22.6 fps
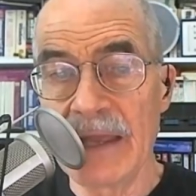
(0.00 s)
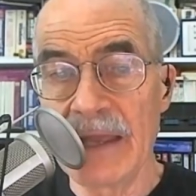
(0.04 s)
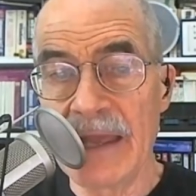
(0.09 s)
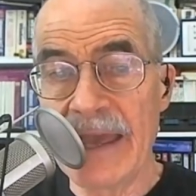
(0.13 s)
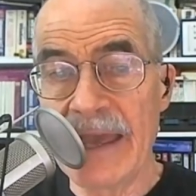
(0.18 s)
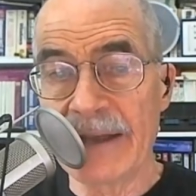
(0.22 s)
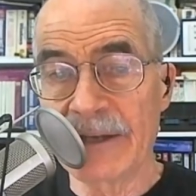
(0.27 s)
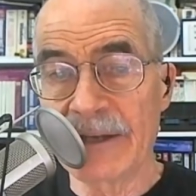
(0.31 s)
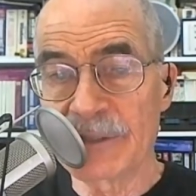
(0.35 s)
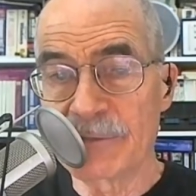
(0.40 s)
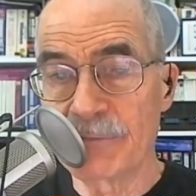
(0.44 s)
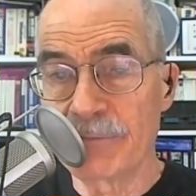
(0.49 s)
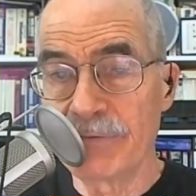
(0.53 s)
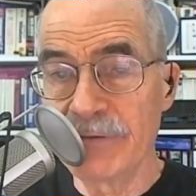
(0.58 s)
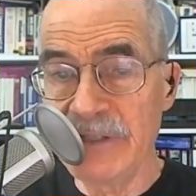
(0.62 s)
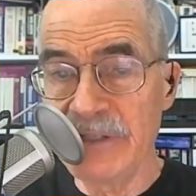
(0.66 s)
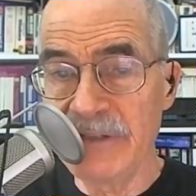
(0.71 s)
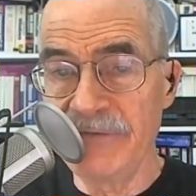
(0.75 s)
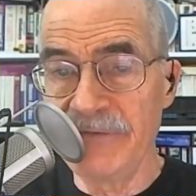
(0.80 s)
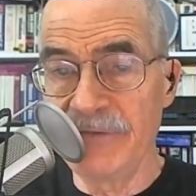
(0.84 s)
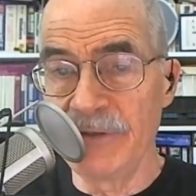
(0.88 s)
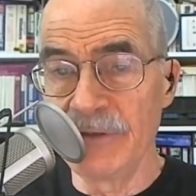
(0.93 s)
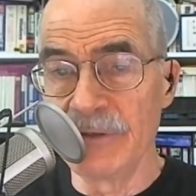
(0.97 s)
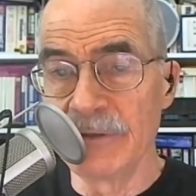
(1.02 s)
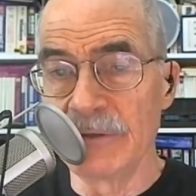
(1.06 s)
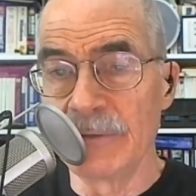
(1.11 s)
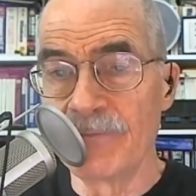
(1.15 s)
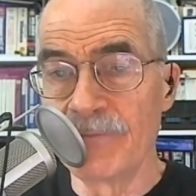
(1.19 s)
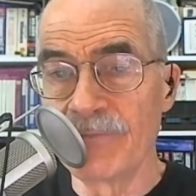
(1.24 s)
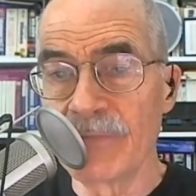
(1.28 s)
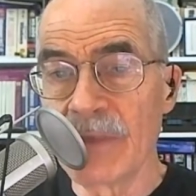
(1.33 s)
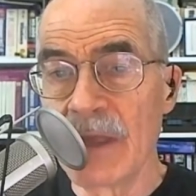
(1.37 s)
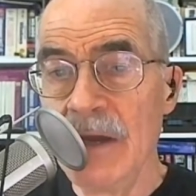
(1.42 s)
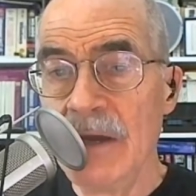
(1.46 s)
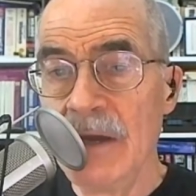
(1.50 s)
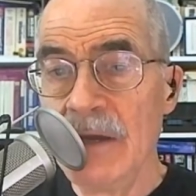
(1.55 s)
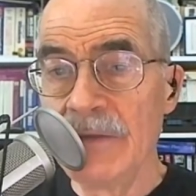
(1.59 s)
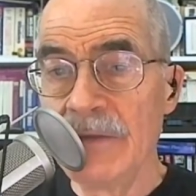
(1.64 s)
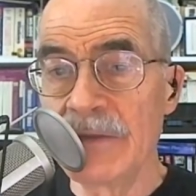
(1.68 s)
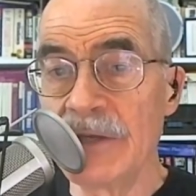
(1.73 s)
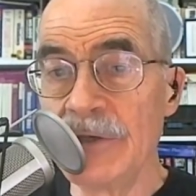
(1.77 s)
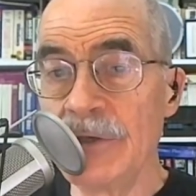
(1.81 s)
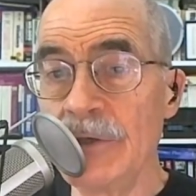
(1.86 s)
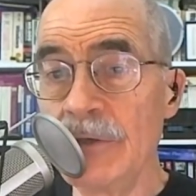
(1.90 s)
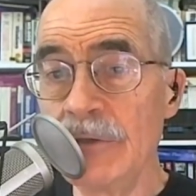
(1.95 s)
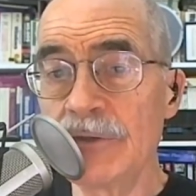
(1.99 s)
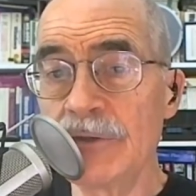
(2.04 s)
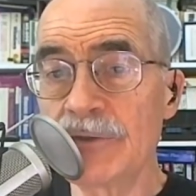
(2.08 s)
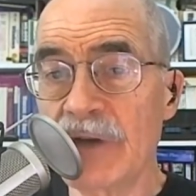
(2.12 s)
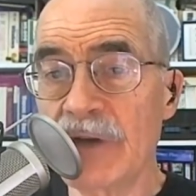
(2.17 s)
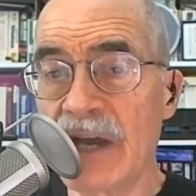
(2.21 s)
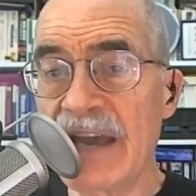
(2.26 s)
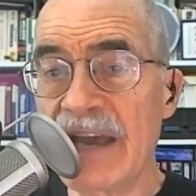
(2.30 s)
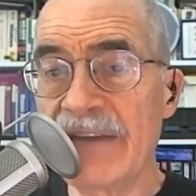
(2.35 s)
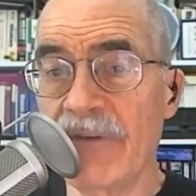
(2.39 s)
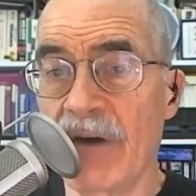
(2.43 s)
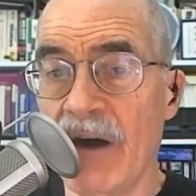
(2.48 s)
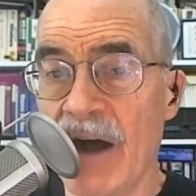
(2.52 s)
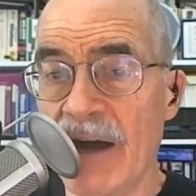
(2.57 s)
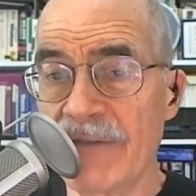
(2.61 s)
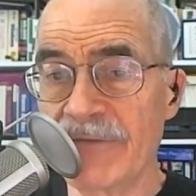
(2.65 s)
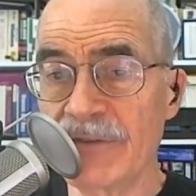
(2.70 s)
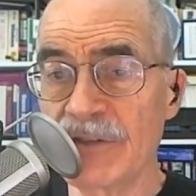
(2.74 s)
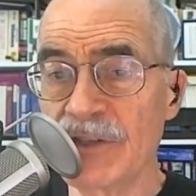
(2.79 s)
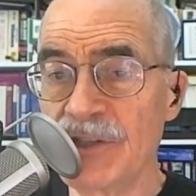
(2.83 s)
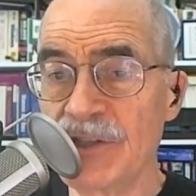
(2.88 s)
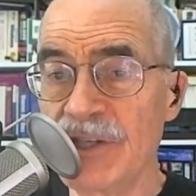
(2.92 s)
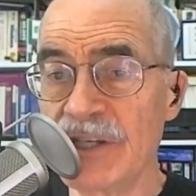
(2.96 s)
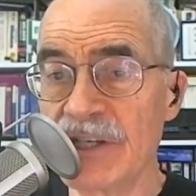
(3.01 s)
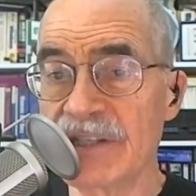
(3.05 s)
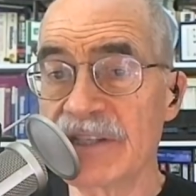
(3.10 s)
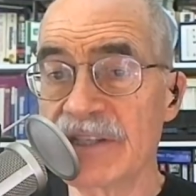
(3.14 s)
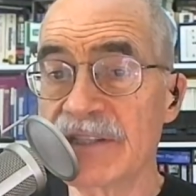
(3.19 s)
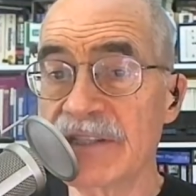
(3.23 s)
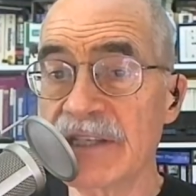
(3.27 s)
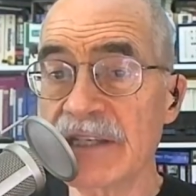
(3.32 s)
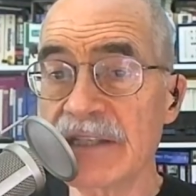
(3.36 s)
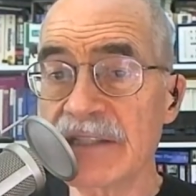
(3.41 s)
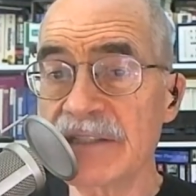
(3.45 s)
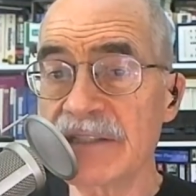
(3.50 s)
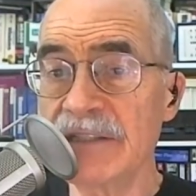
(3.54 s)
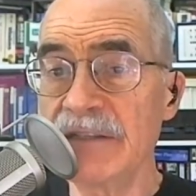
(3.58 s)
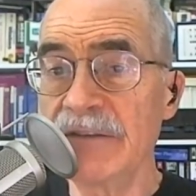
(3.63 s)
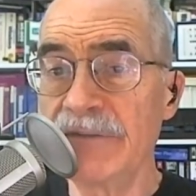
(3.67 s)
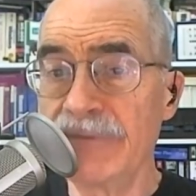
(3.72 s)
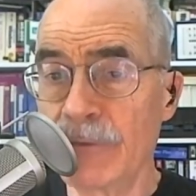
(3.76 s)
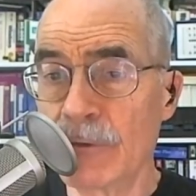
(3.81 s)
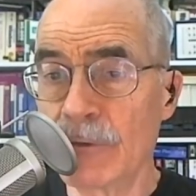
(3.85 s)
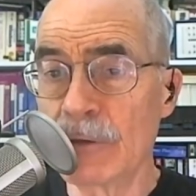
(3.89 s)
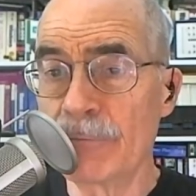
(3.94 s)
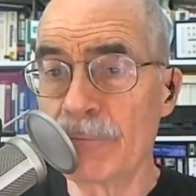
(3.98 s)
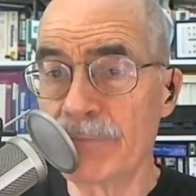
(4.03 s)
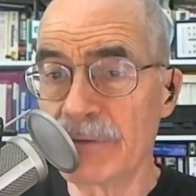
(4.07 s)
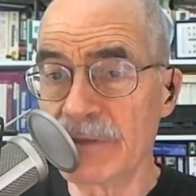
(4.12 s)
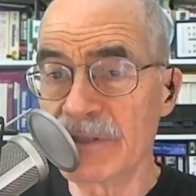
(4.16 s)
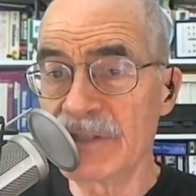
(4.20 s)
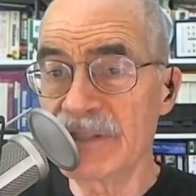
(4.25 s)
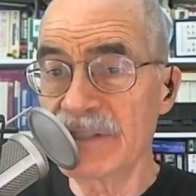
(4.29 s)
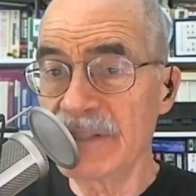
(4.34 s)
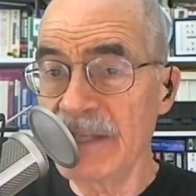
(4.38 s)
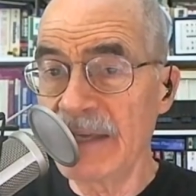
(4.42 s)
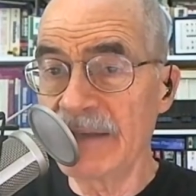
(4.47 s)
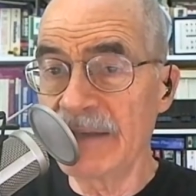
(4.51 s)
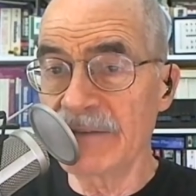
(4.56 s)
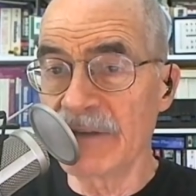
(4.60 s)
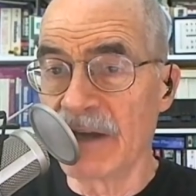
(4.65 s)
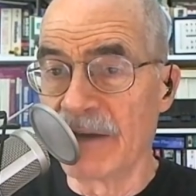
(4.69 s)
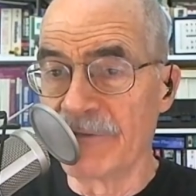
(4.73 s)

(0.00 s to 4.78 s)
Expreview. The new drive offers just 64%